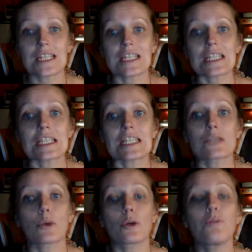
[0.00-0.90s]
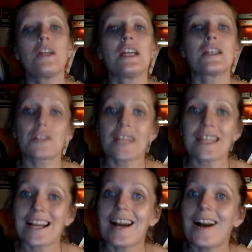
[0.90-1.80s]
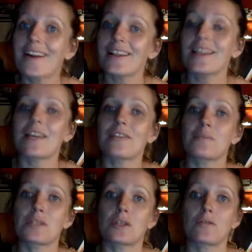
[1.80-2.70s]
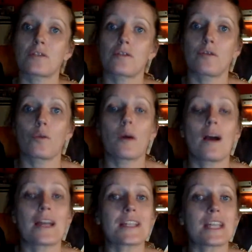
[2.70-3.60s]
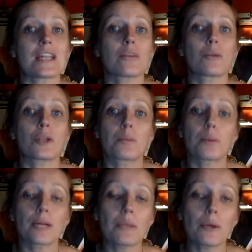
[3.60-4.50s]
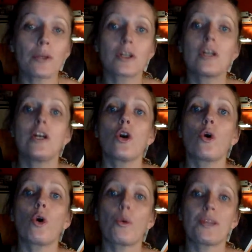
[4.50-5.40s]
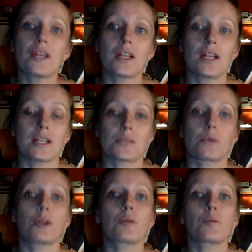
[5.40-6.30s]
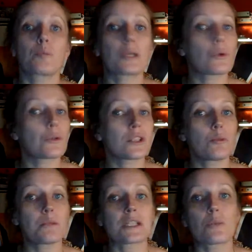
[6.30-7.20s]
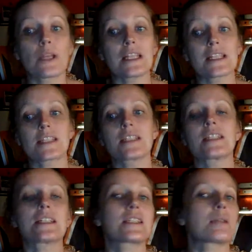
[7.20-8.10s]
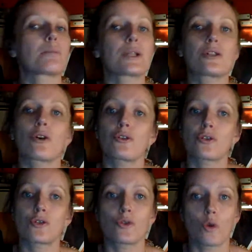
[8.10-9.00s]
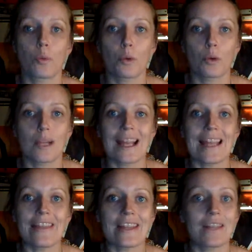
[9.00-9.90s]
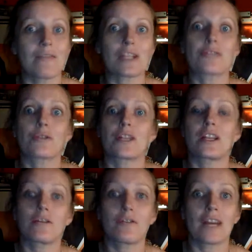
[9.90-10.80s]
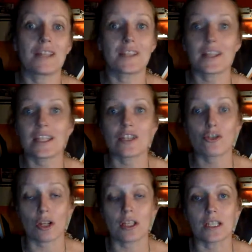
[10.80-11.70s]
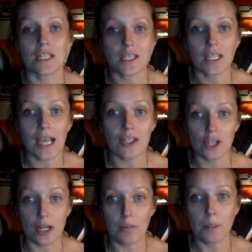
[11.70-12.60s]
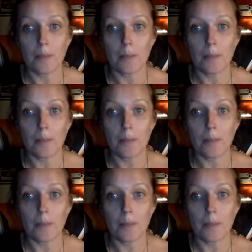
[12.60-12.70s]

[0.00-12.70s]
into year 12, that they can't allow themselves to fall behind either with the pre-work or with the classwork, because you miss one lesson, it's simply going to snowball, and then eventually they'll find that they're struggling to catch up.